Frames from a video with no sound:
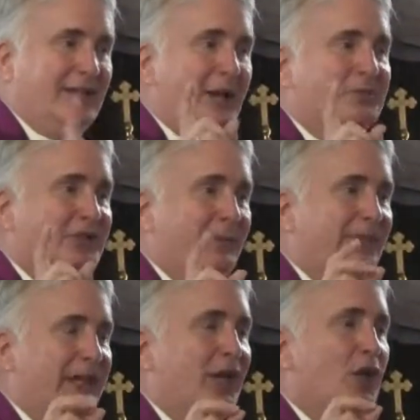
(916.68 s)
comes
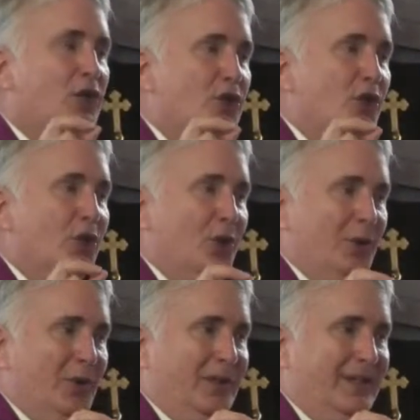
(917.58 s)
something
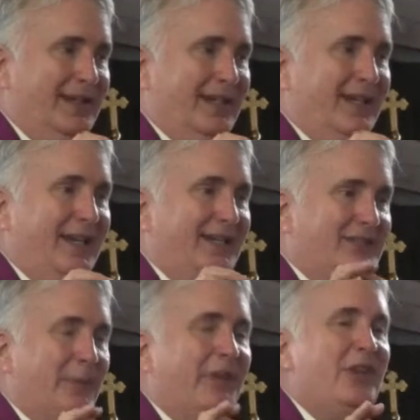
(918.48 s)
new,
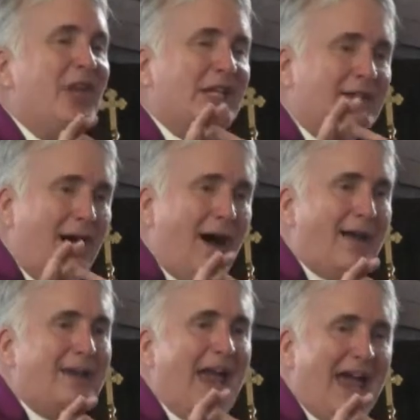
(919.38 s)
something that
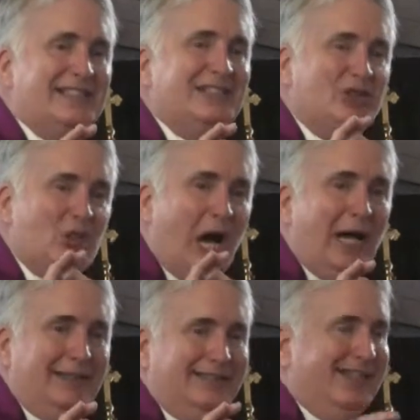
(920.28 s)
God has
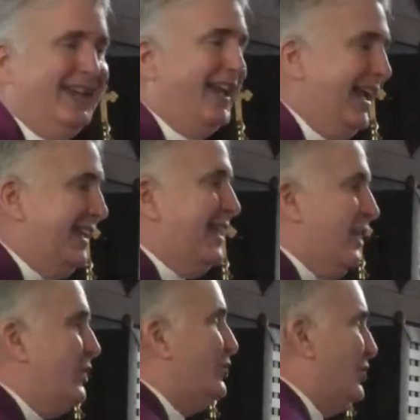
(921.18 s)
done and
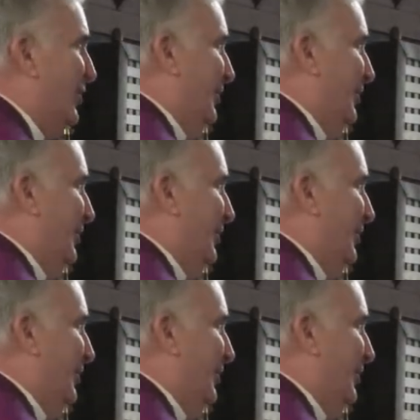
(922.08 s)
is